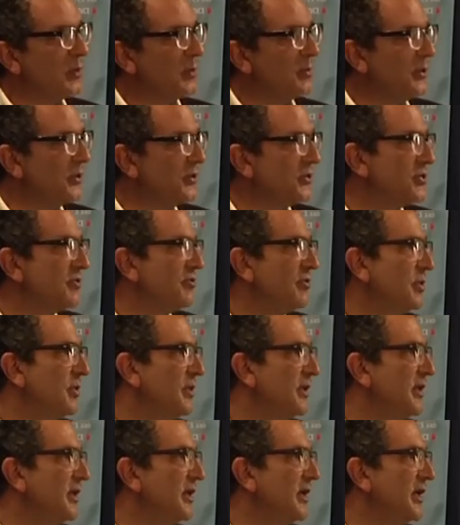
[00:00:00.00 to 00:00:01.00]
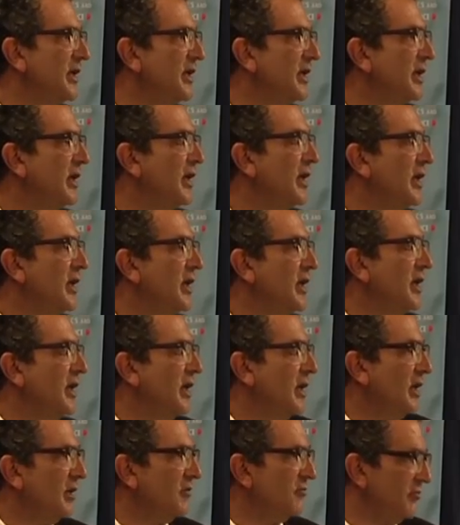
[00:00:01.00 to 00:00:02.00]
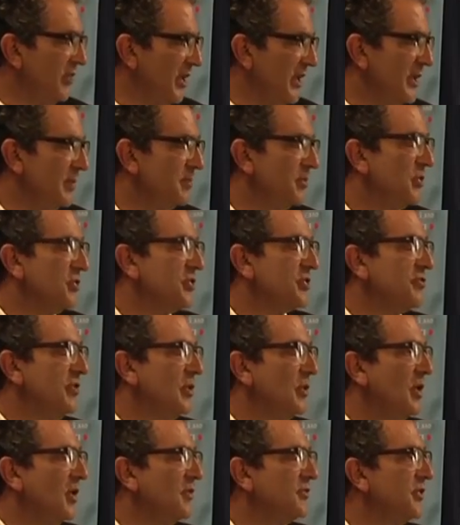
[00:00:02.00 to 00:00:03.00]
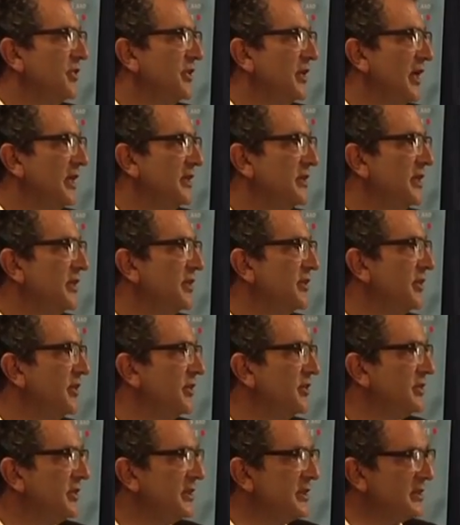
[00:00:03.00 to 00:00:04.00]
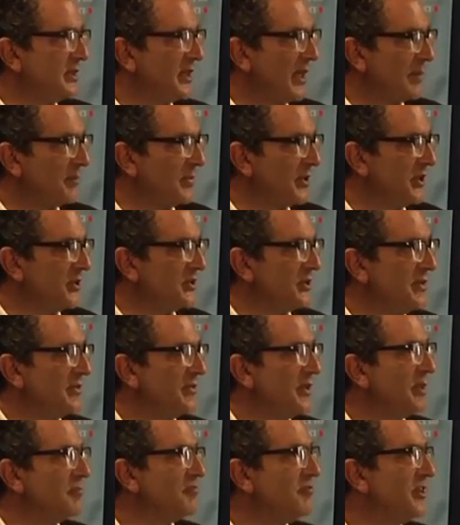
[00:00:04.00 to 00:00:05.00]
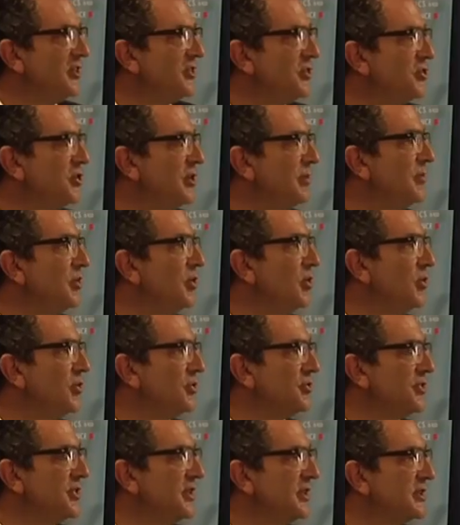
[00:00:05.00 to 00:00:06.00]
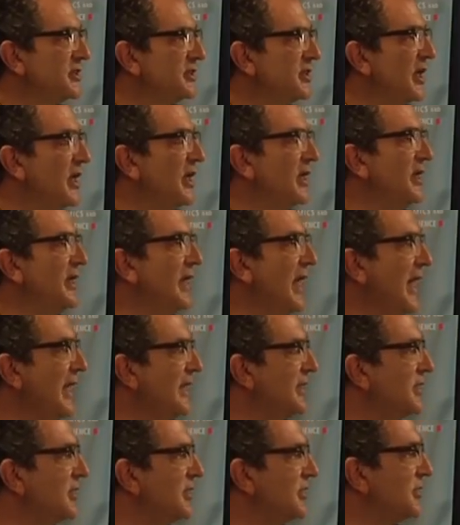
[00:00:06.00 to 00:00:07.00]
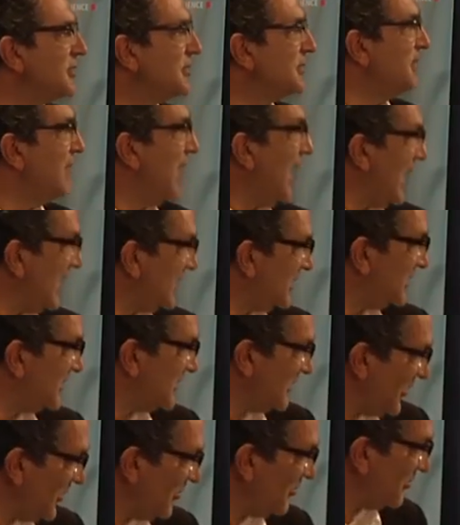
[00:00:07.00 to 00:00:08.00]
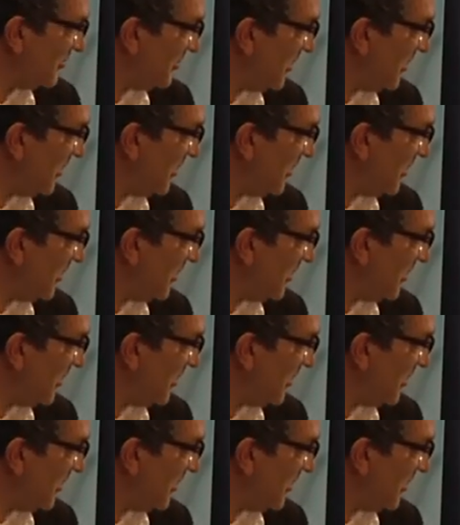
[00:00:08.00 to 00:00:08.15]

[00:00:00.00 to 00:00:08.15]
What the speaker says: were pushed through really pushed through after the 1830s, the abolition of the apprenticeship laws, this landless mass of